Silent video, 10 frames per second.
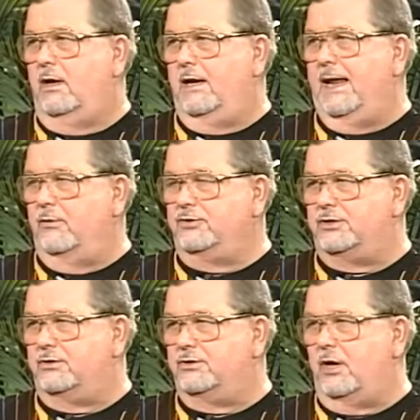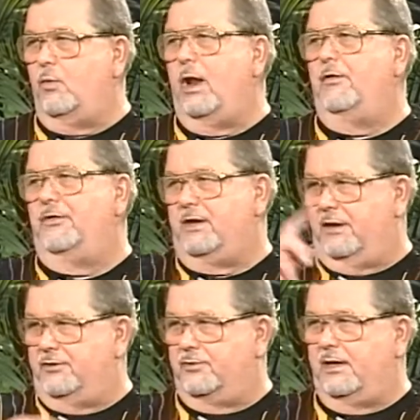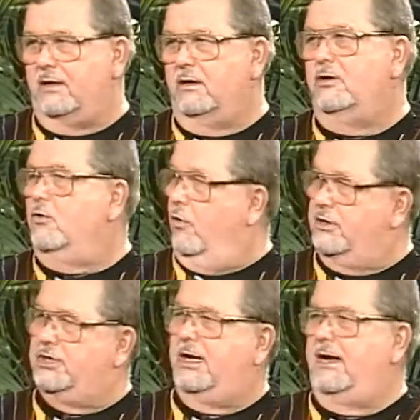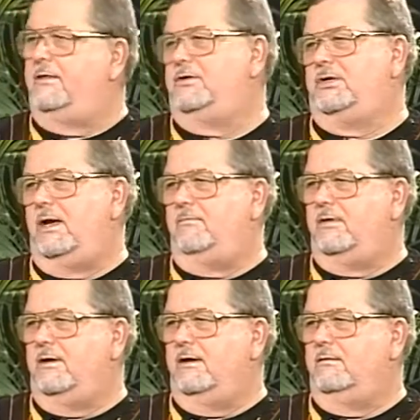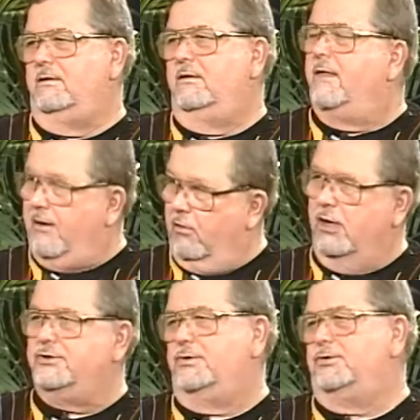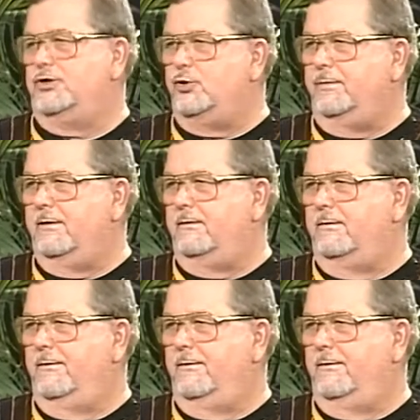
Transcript: announcers around the country who are saying the same thing. They are also stupid.